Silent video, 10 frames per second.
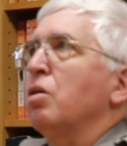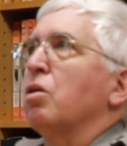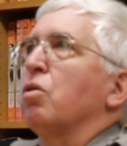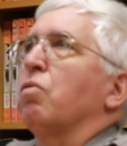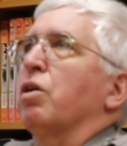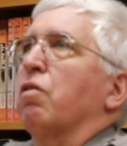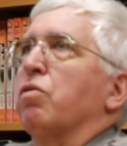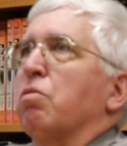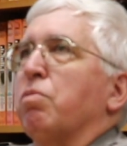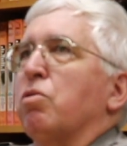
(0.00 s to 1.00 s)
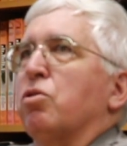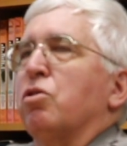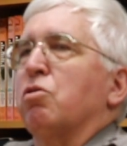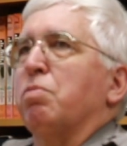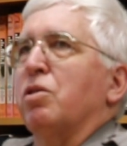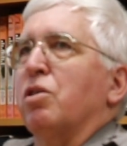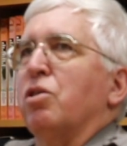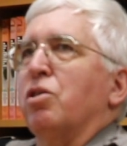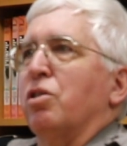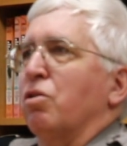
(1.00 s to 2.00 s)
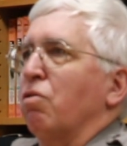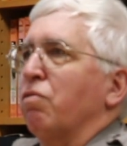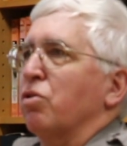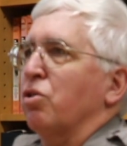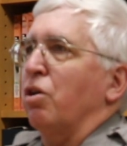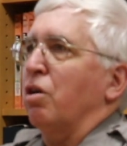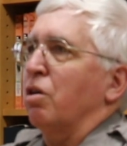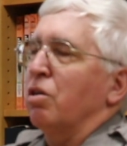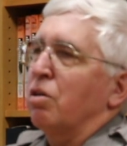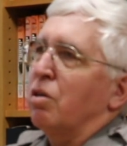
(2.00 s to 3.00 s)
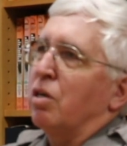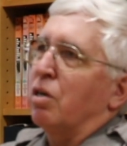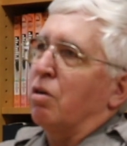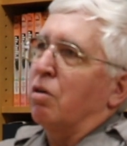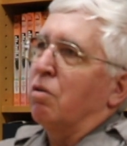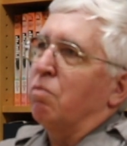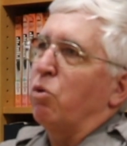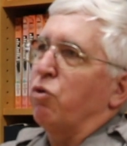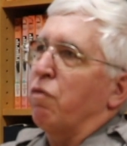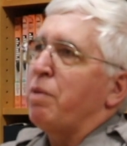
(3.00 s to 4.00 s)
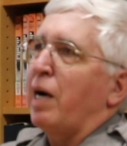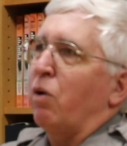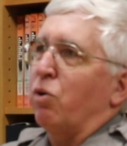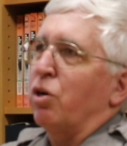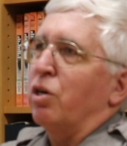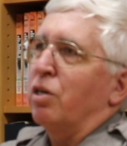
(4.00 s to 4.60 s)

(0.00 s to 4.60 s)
Whatever the person's position that oversaw motive power.